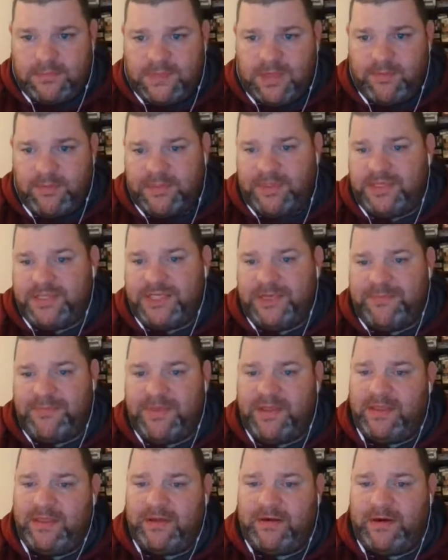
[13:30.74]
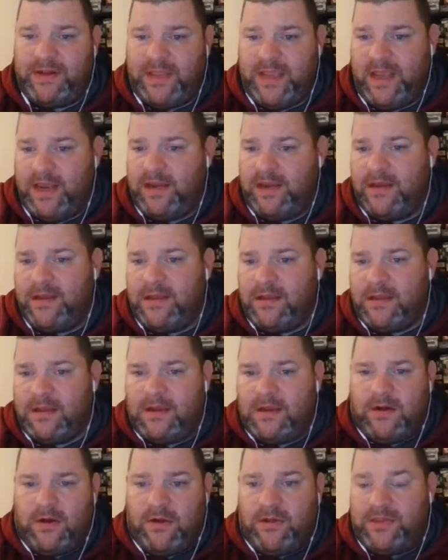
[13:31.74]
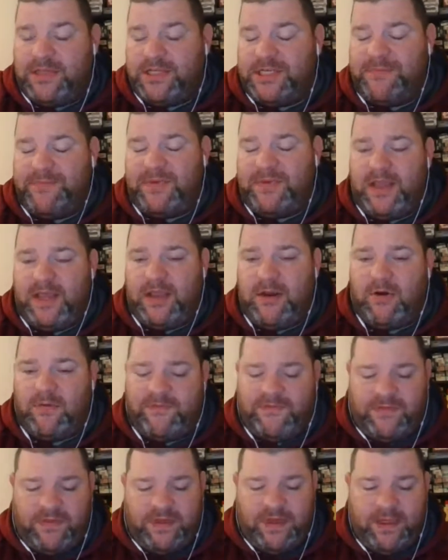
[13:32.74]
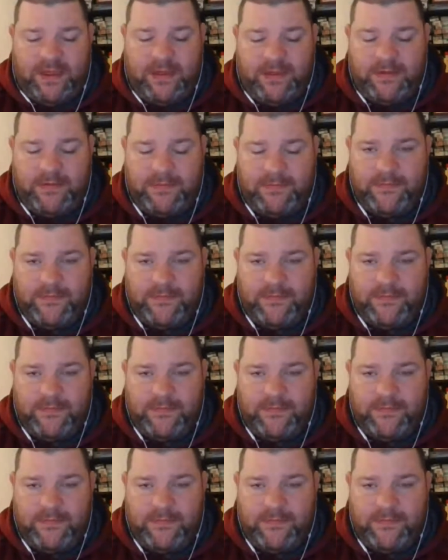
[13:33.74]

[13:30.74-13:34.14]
But the GP38 or the GP8, hopefully